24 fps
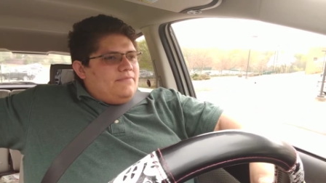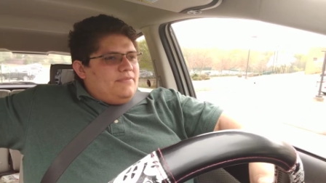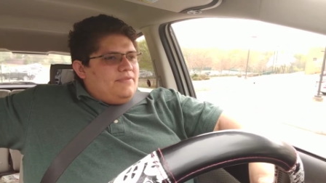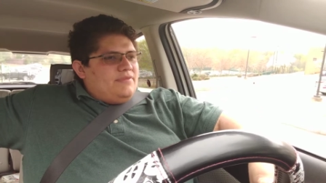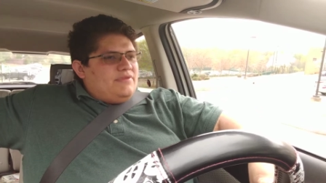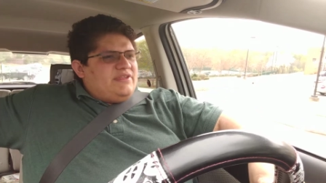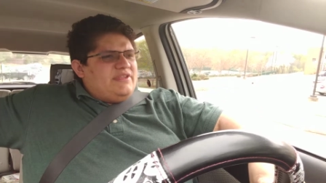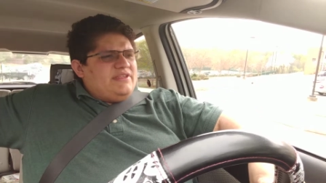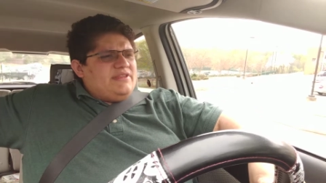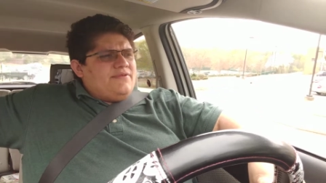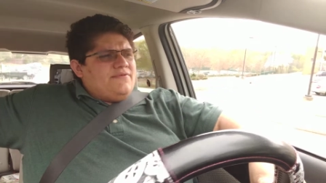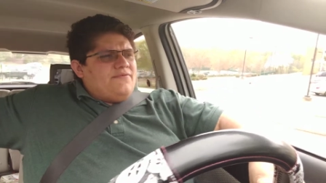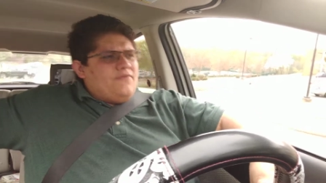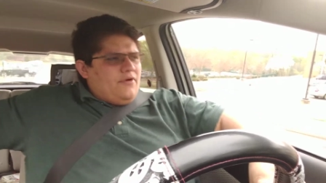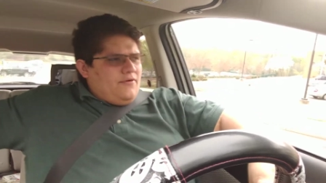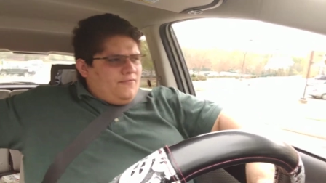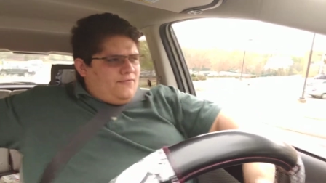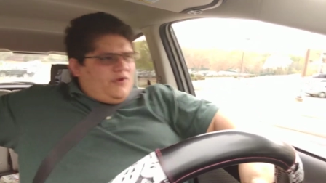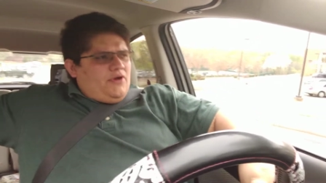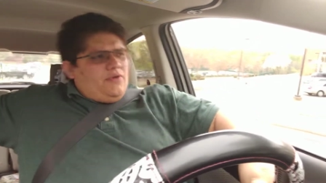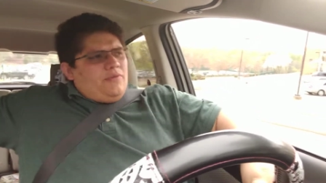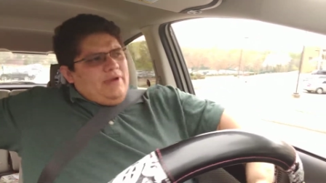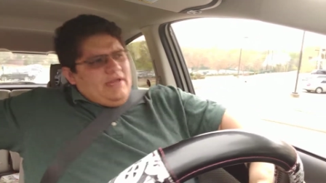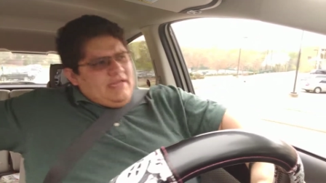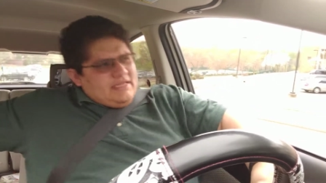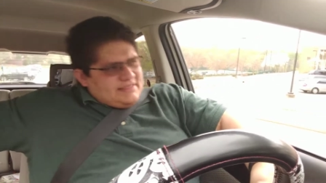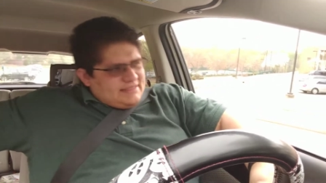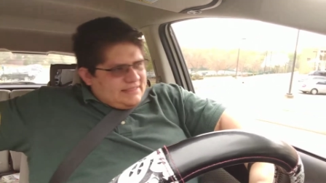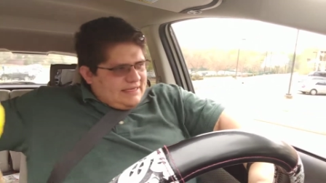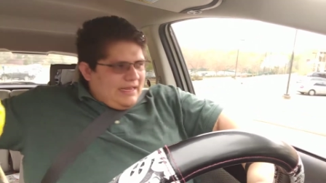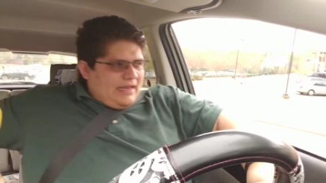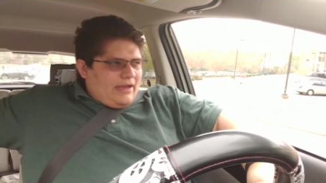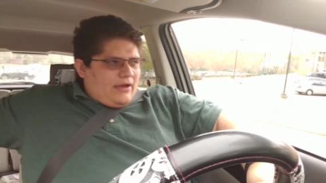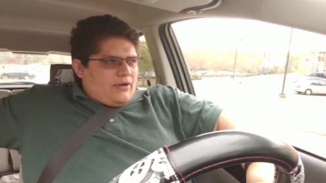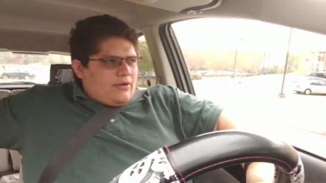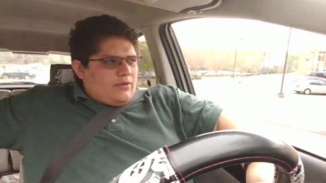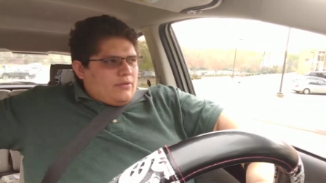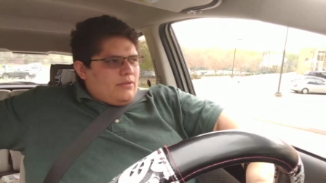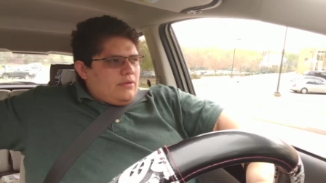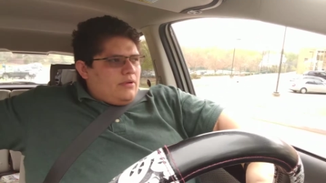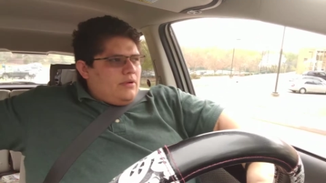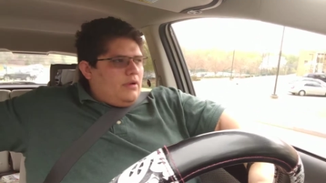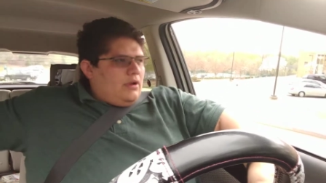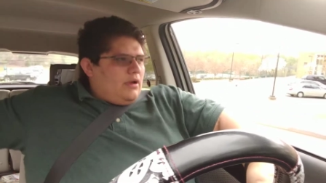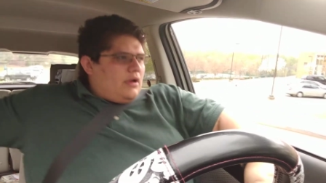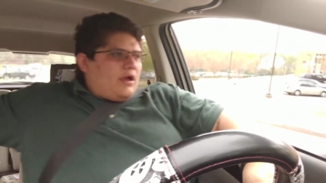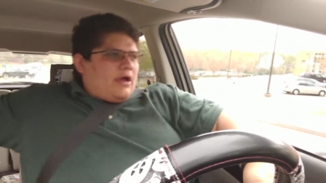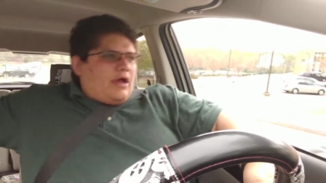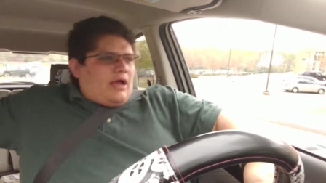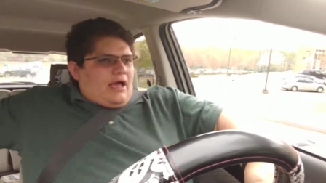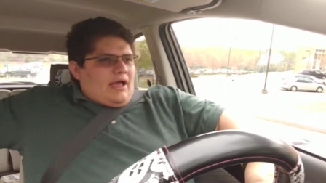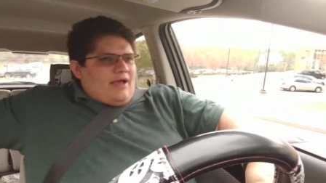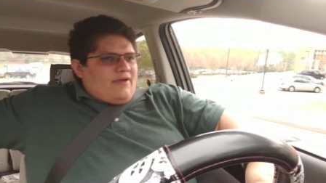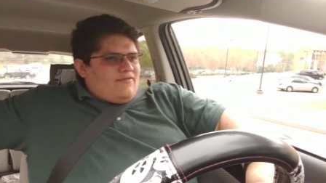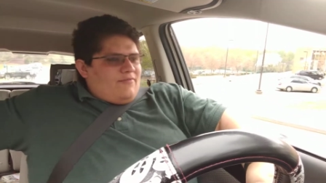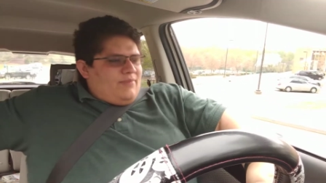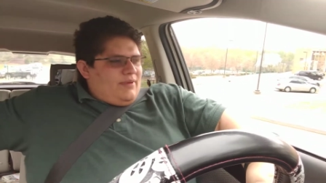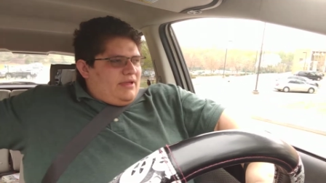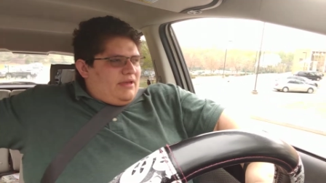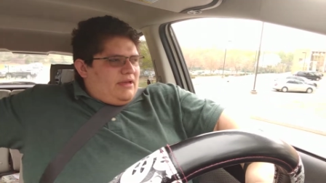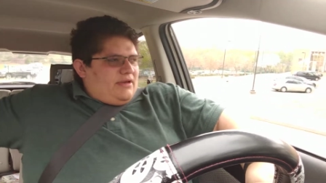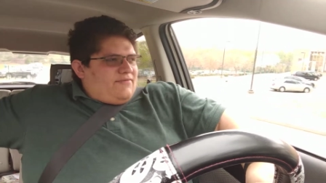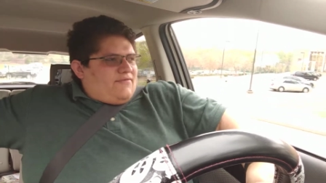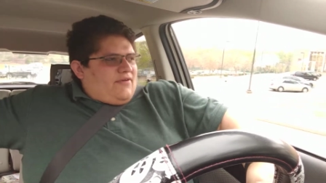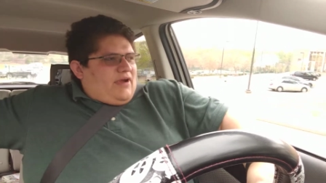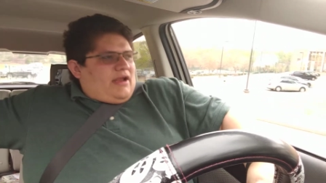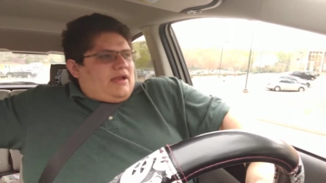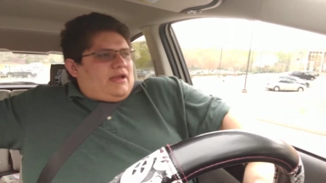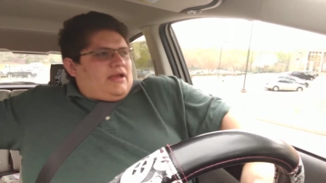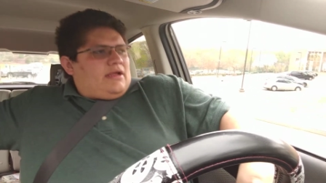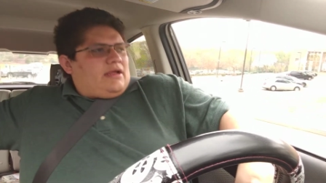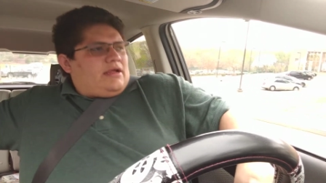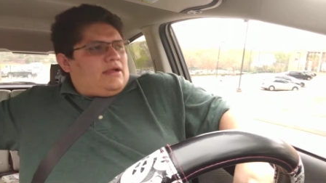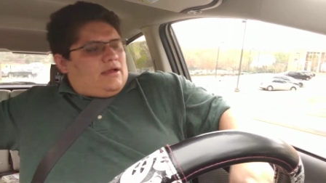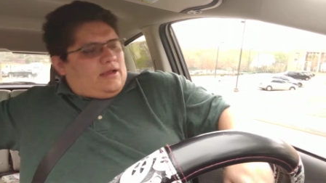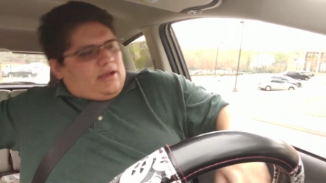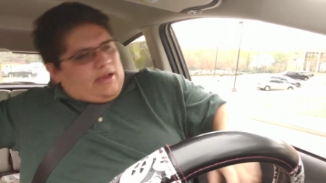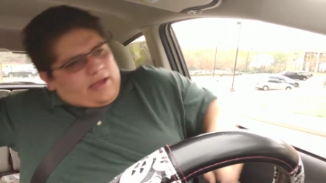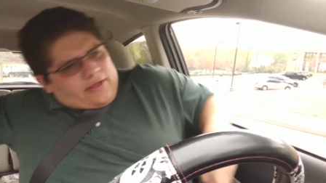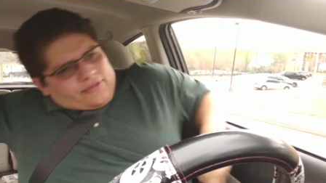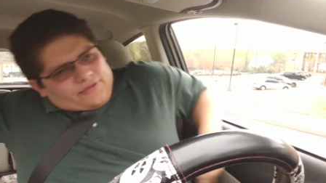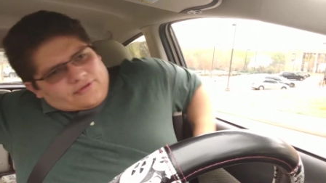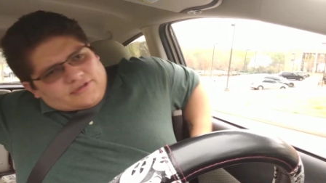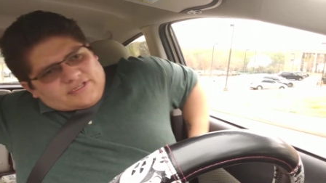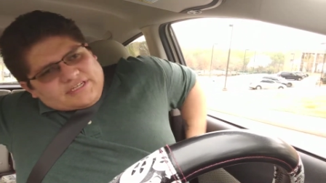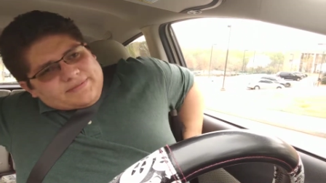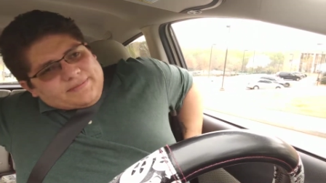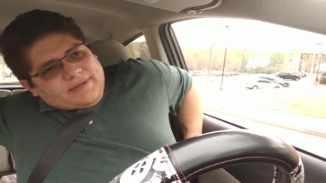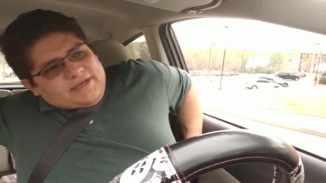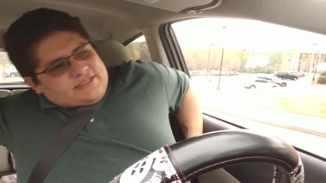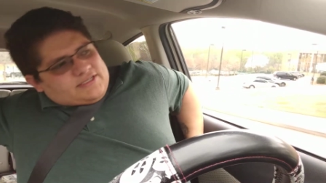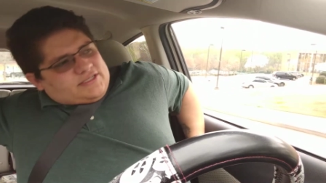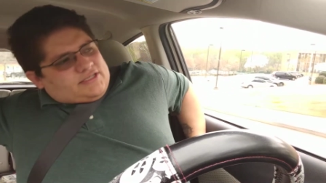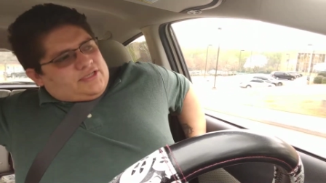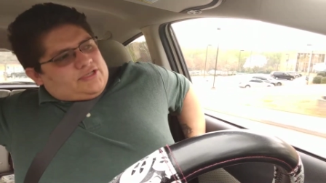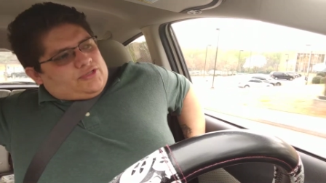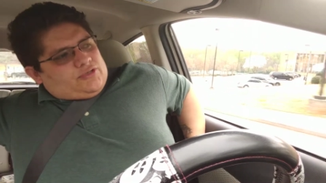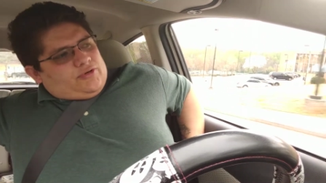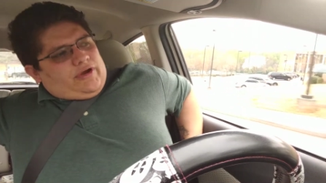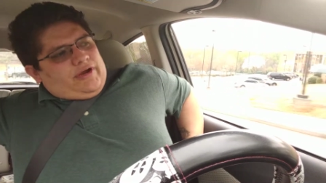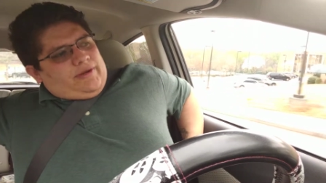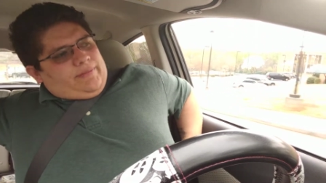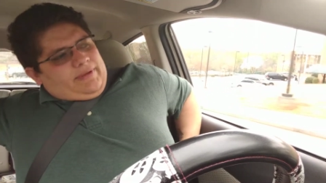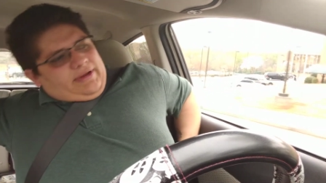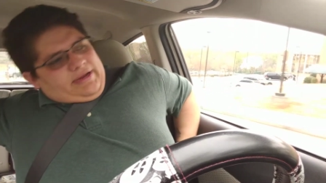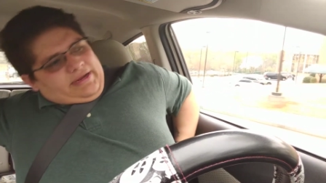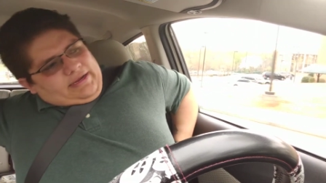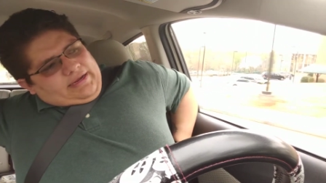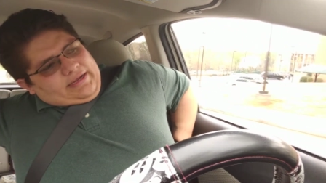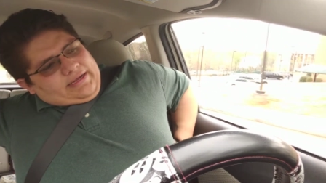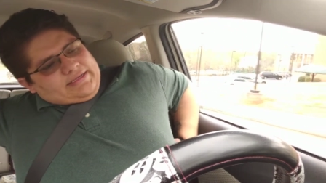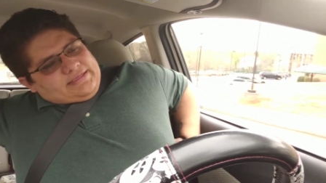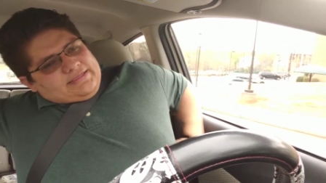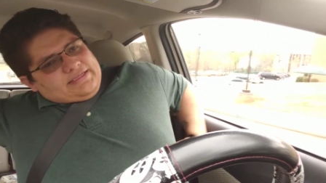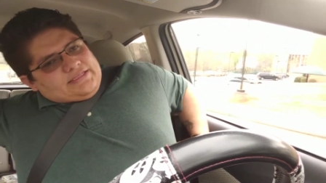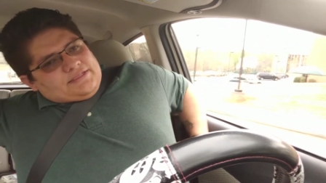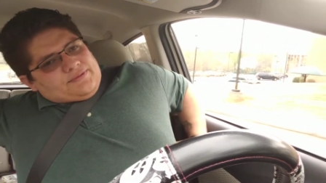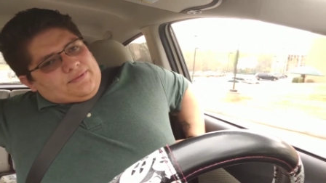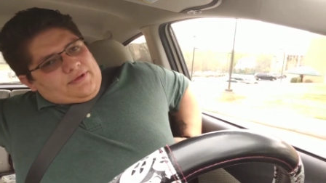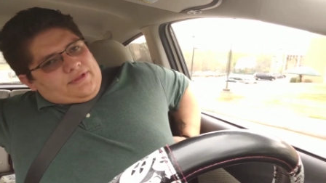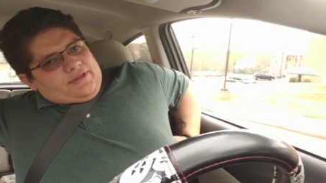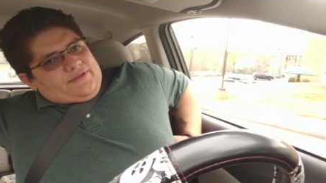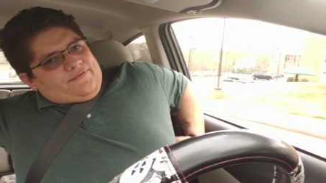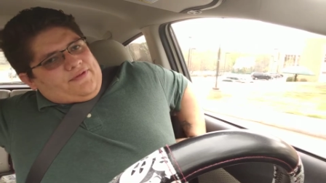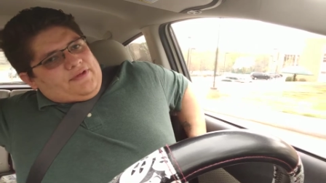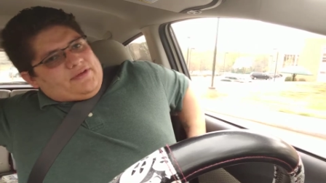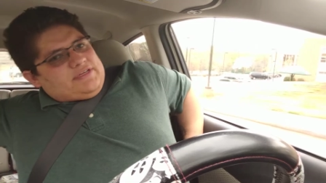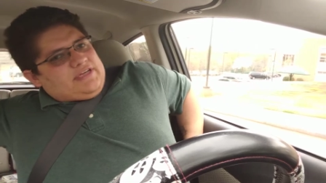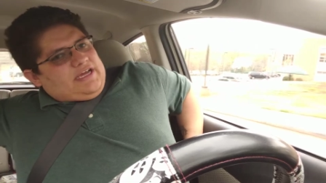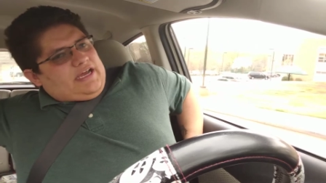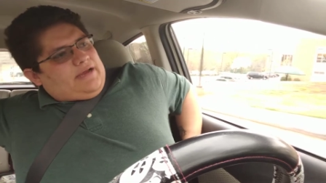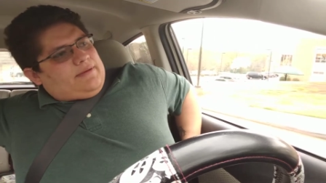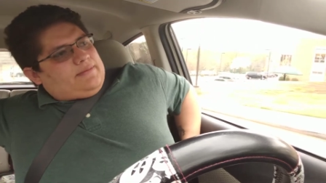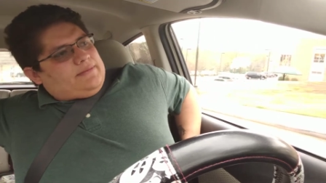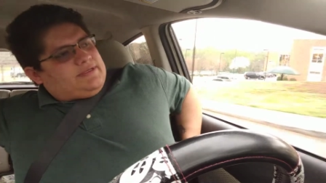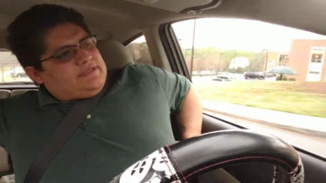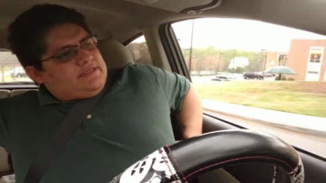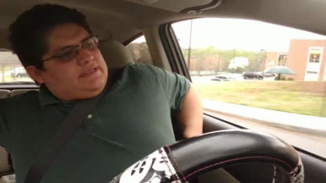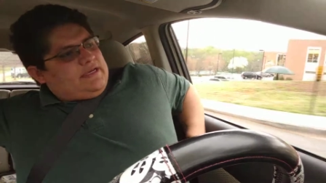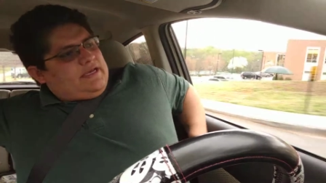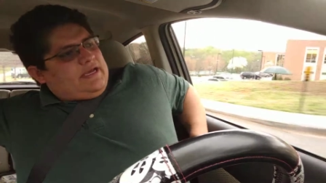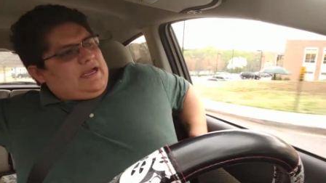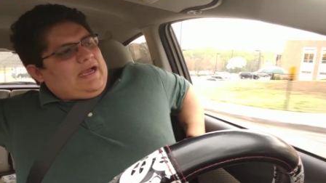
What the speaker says: since for a few weeks now, I've been inviting other teammates to join me because it's one of the few times